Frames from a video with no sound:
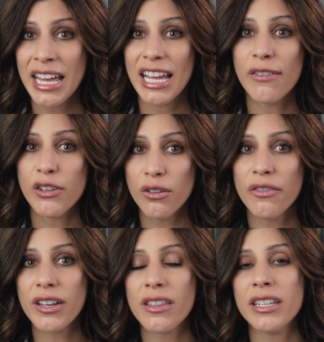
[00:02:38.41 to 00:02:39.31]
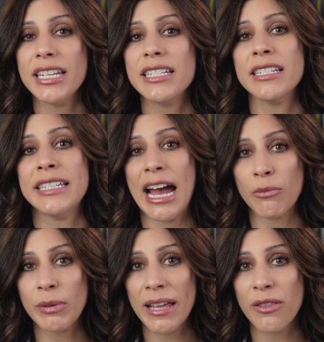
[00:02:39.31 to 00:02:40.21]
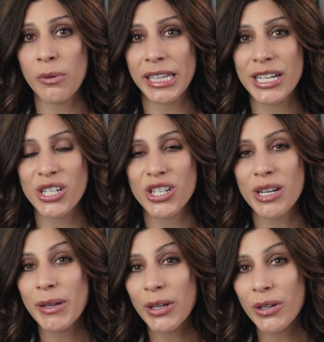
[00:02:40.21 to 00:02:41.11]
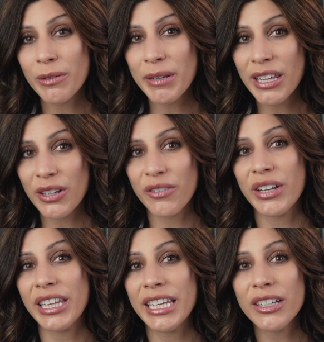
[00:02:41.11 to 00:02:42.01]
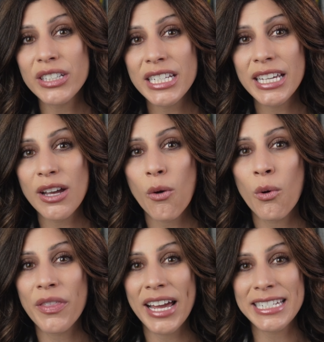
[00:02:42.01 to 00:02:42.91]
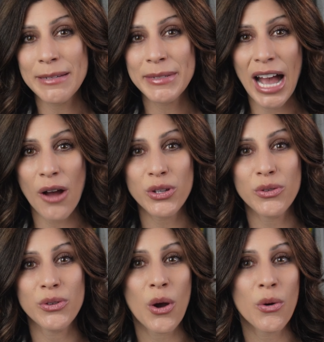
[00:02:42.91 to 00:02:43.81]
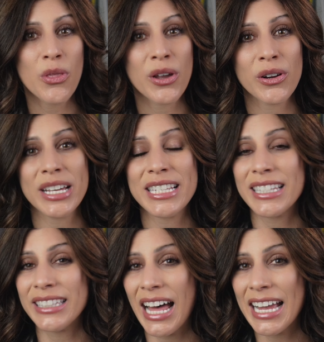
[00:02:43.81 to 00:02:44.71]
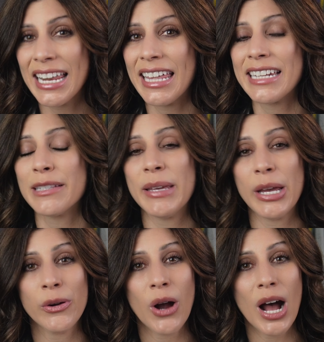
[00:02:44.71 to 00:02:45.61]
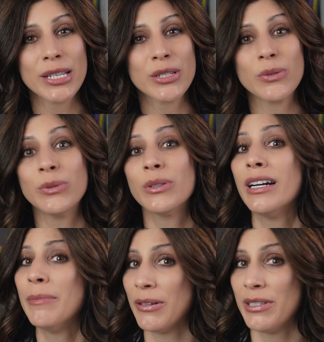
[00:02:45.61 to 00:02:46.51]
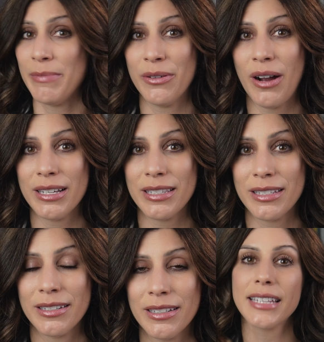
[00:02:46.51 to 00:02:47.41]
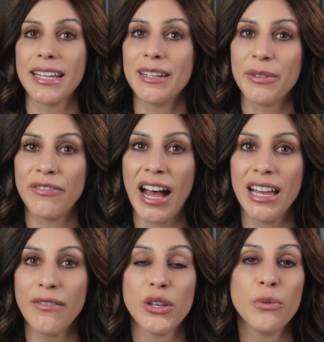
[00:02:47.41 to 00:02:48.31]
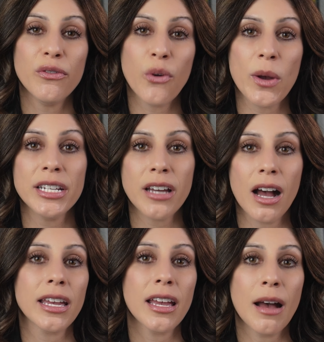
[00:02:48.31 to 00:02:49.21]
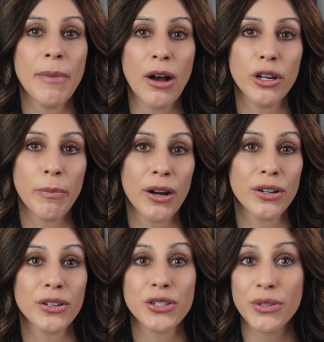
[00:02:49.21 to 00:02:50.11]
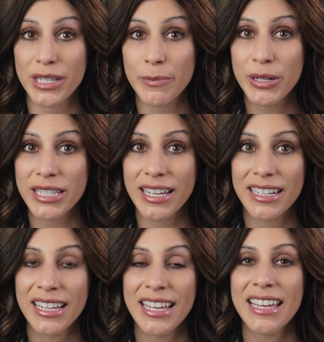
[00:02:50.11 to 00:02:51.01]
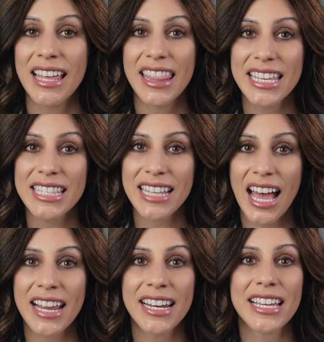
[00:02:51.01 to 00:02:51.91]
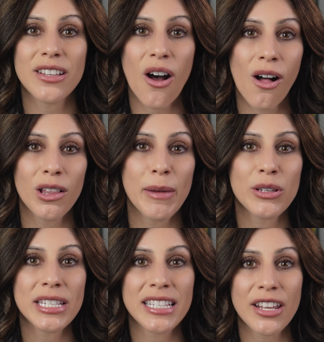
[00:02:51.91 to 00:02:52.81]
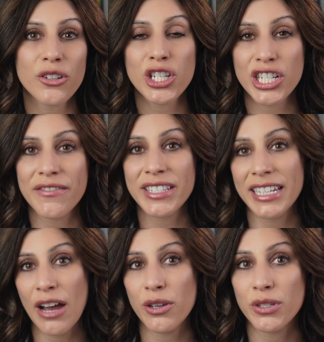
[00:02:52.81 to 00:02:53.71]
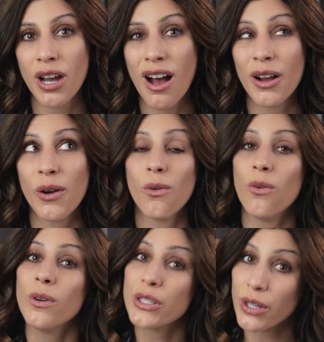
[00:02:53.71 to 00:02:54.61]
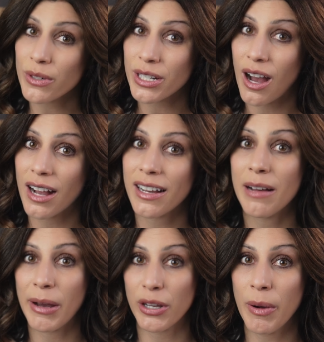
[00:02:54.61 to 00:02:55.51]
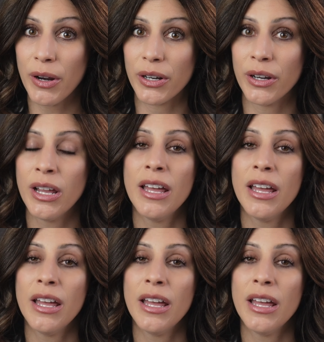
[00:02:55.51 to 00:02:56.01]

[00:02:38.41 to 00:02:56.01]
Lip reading: If you feel the need to downplay the relationship, it could mean that you're feeling guilty or that deep down you know there is a line that is being crossed or about to be crossed. Sign number 5, you avoid talking about your partner to this person. This sign is all about subtle shifts in how you talk or don't talk about your partner.